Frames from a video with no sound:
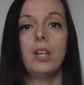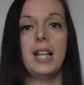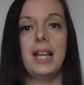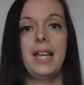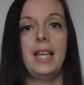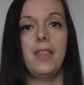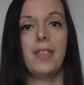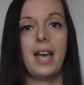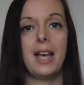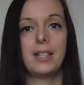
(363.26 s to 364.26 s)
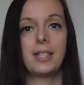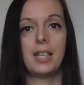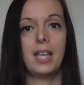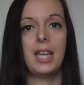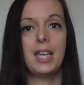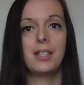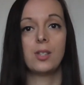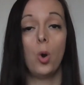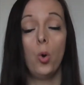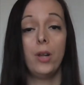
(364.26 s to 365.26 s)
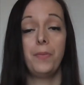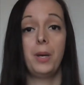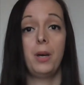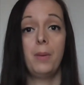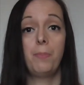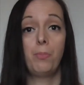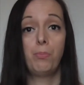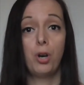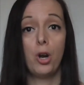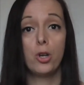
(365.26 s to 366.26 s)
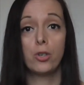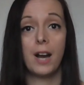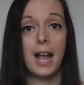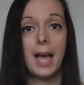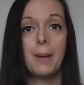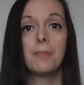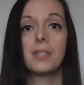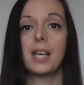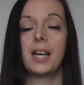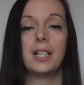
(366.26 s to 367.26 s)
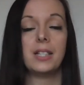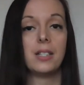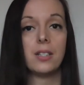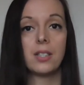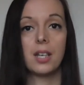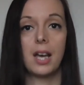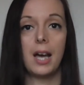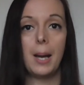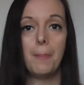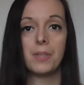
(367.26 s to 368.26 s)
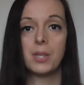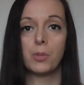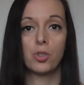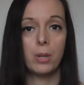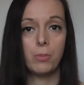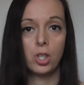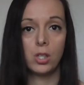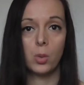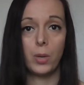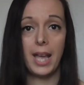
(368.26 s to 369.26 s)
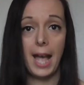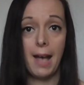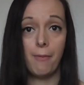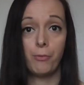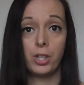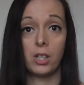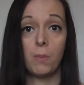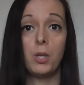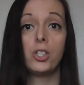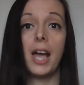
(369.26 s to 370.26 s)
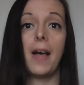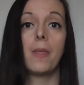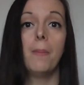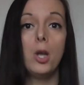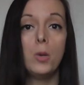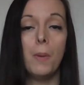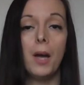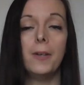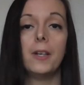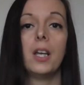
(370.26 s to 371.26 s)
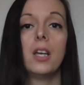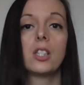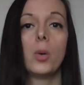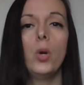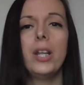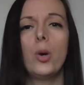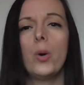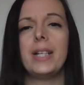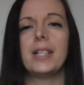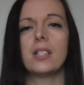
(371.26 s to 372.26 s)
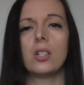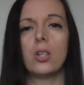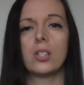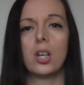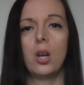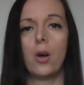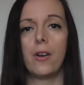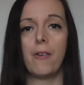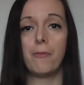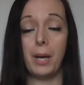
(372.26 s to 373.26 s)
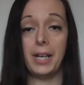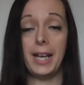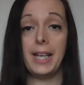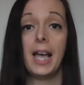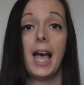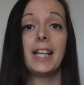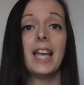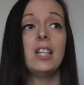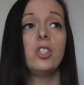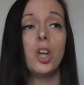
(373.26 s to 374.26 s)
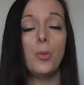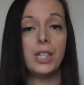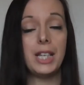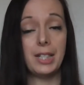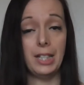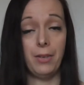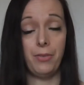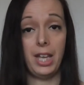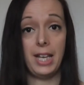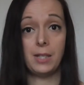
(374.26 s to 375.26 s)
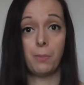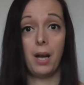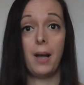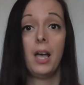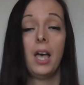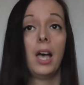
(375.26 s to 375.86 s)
really that is all of the programs and um, subscriptions that we have for the computer at the moment so all in all it doesn't cost a lot of money again you don't need any of these but